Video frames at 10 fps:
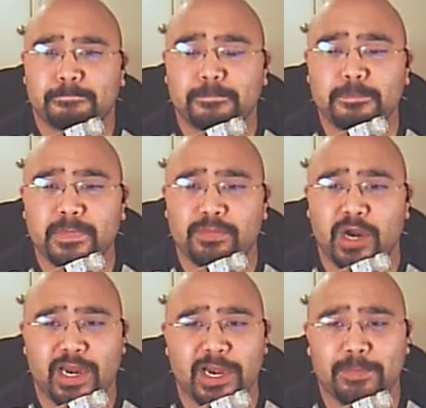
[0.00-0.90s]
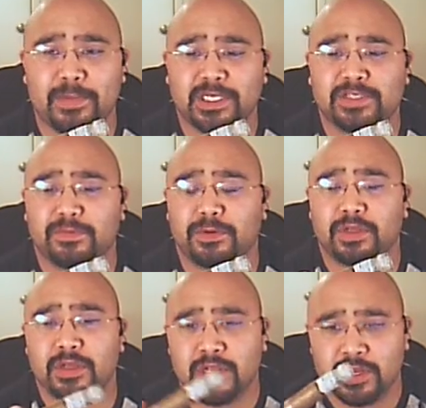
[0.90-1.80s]
Probably $80
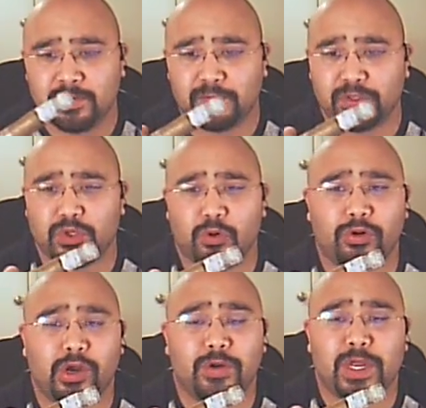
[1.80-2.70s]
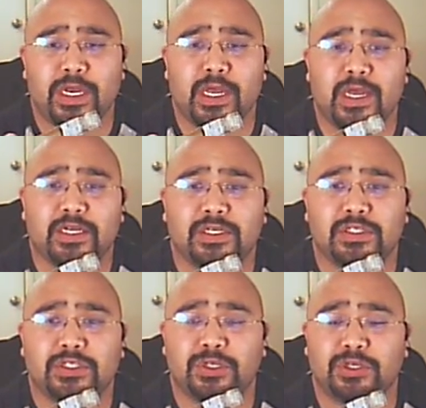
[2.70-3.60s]
for the Toro and
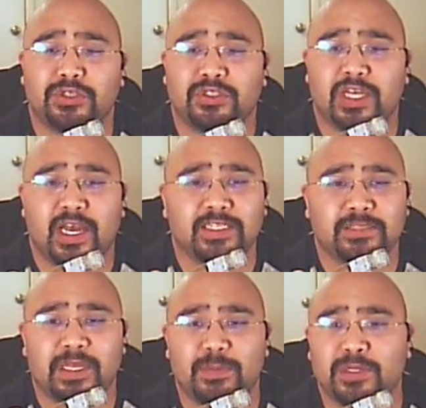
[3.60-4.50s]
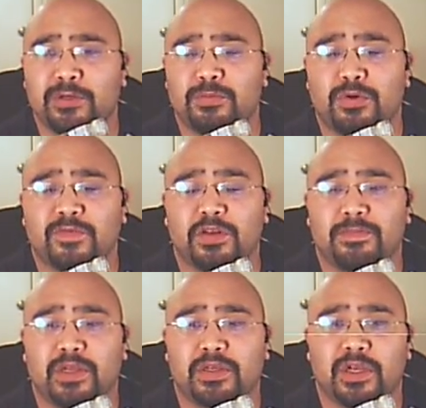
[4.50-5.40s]
Churchill size, and maybe a little more for the
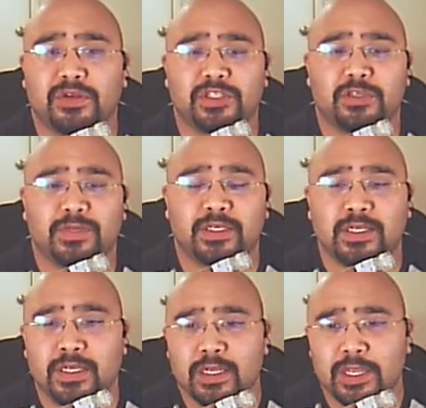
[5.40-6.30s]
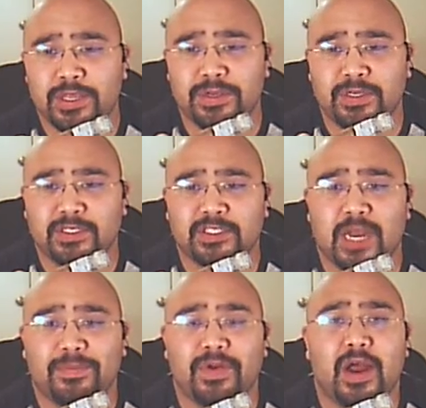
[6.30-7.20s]
Bellicoso. But you can shop
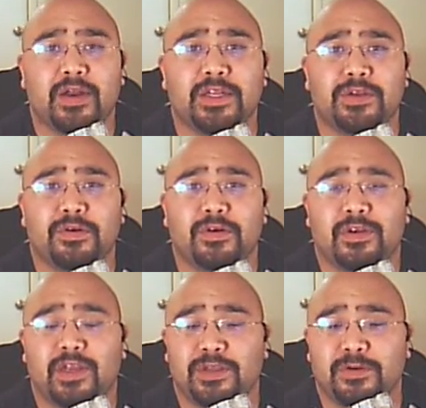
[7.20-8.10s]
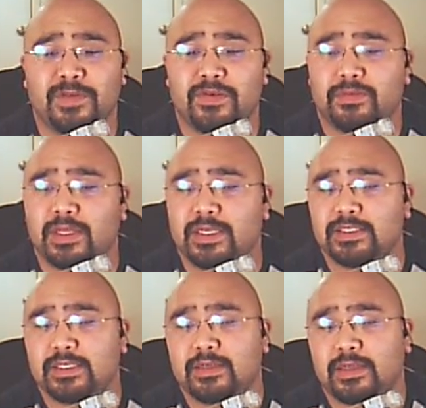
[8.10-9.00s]
around at your favorite place
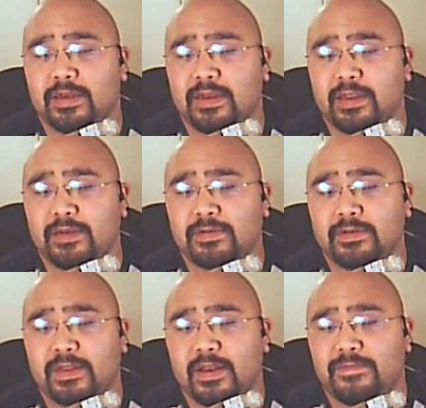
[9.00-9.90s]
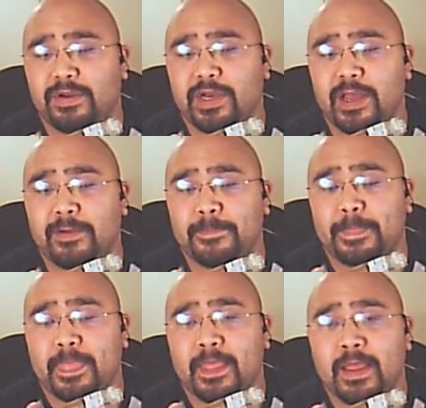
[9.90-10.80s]
and figure it out.
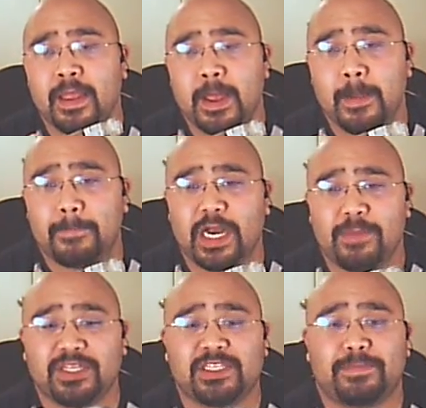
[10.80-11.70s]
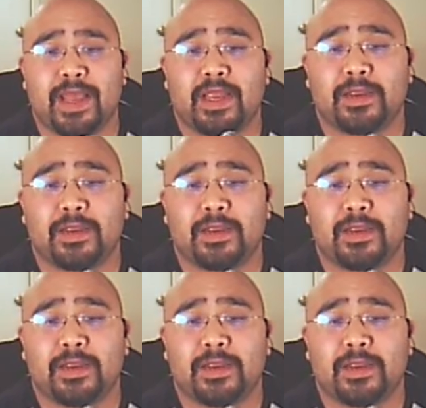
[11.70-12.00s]
But I'm gonna sit back,